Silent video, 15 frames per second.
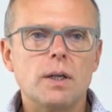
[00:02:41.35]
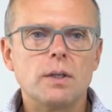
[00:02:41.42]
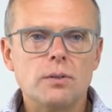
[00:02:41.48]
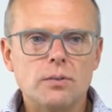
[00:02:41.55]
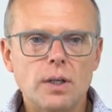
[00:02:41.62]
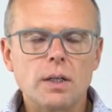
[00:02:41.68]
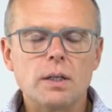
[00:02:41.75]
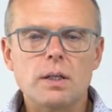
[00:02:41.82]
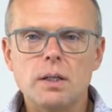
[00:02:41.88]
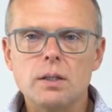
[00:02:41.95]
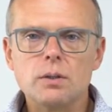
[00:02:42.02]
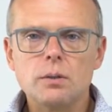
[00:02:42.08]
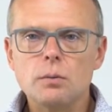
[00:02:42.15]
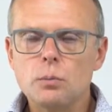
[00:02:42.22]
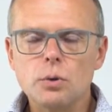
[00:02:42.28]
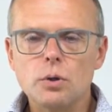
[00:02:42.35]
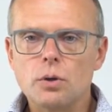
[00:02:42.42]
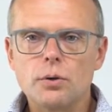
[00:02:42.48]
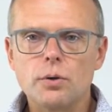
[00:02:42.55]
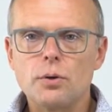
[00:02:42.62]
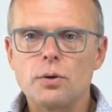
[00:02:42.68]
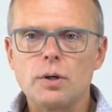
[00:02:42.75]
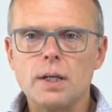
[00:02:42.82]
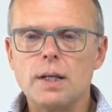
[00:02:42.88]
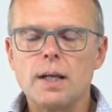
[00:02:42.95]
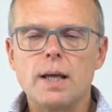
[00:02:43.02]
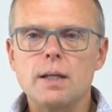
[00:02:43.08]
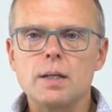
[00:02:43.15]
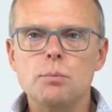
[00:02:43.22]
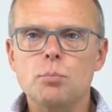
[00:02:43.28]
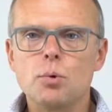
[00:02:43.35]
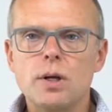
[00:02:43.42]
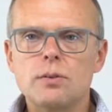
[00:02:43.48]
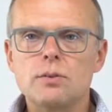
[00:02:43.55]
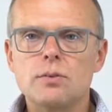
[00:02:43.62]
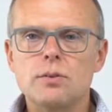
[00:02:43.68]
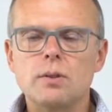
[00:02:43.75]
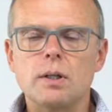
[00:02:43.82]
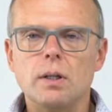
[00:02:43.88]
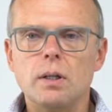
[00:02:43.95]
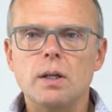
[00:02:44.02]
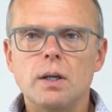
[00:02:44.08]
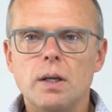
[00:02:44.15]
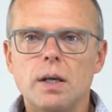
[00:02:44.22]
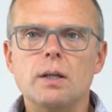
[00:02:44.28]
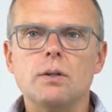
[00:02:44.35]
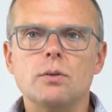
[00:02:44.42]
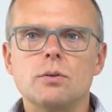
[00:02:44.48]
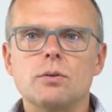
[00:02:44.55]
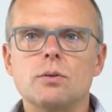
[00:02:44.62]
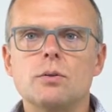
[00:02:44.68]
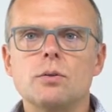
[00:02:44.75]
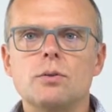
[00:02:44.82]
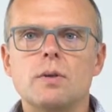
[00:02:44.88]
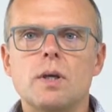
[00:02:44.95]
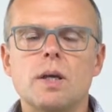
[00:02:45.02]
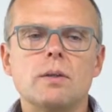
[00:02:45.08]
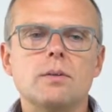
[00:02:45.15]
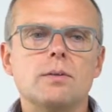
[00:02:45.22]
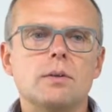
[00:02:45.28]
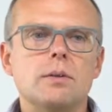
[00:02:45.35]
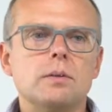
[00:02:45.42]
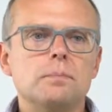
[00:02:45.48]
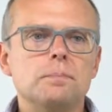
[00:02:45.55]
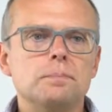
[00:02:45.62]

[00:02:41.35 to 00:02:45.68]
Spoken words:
And the second hit would occur in any breast cell and thus cause cancer.